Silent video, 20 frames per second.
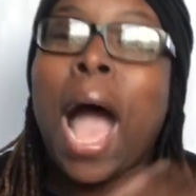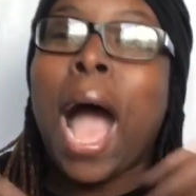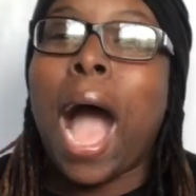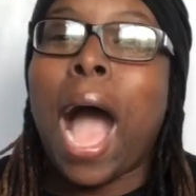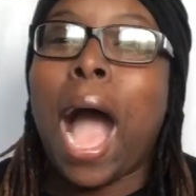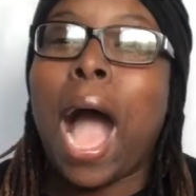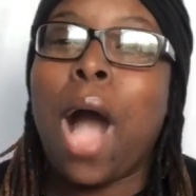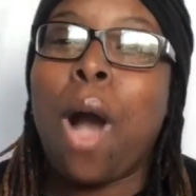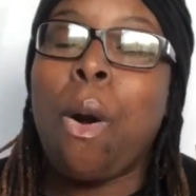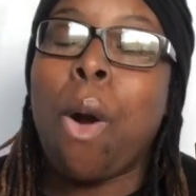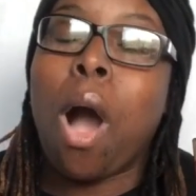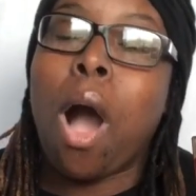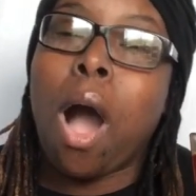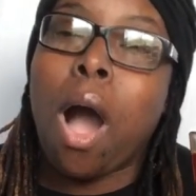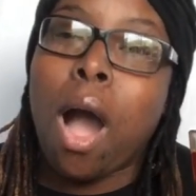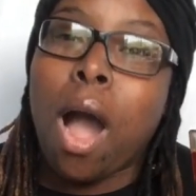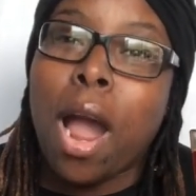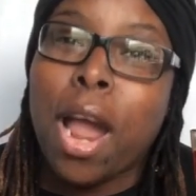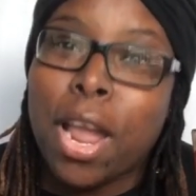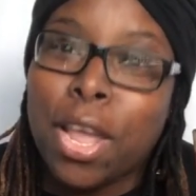How
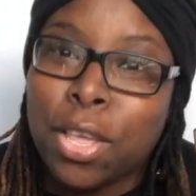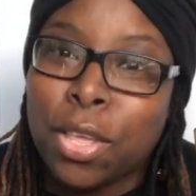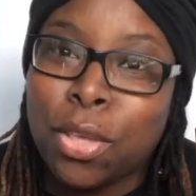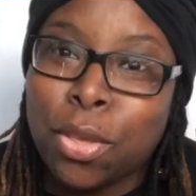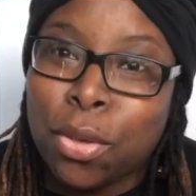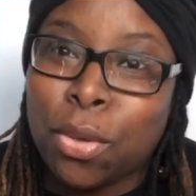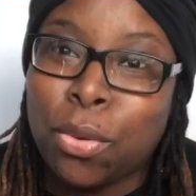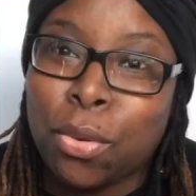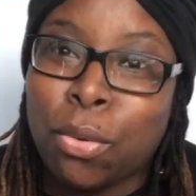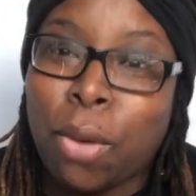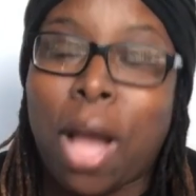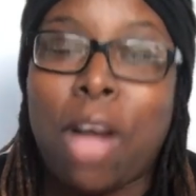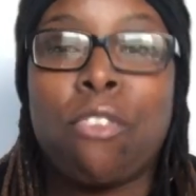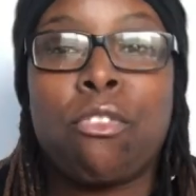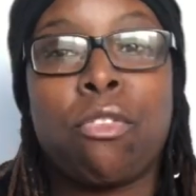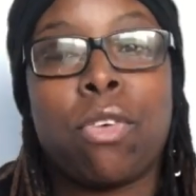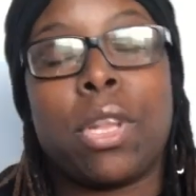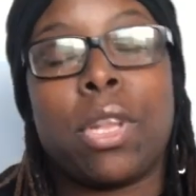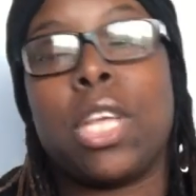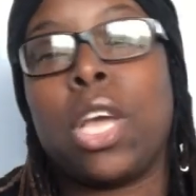are you?
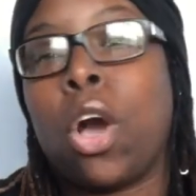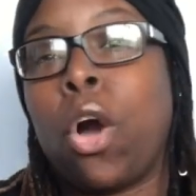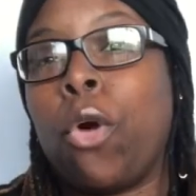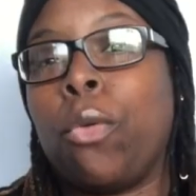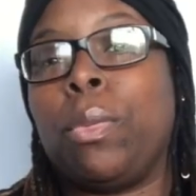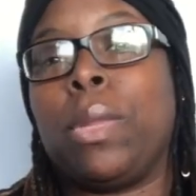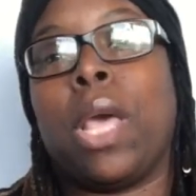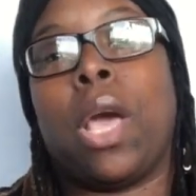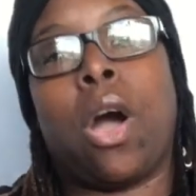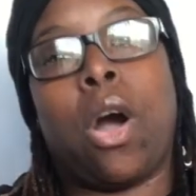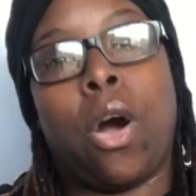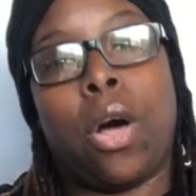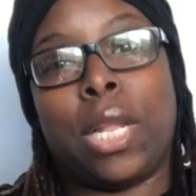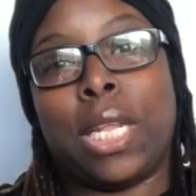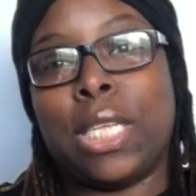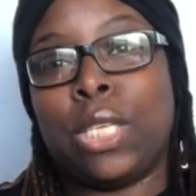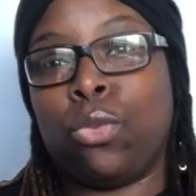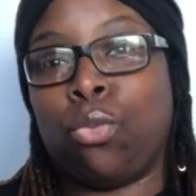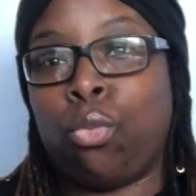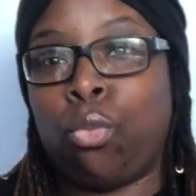I really hope that all
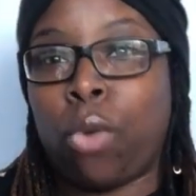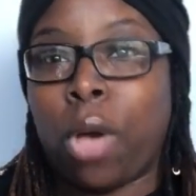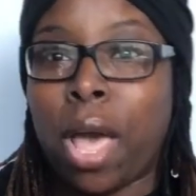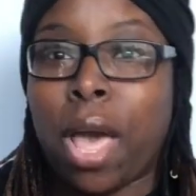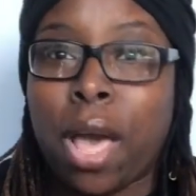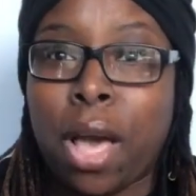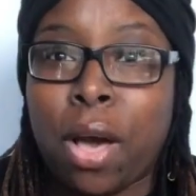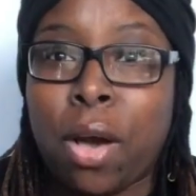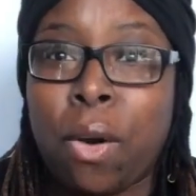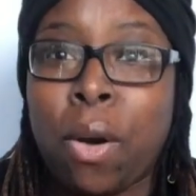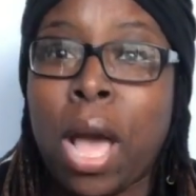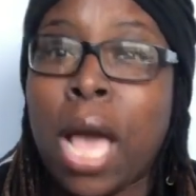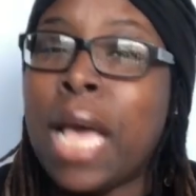is well.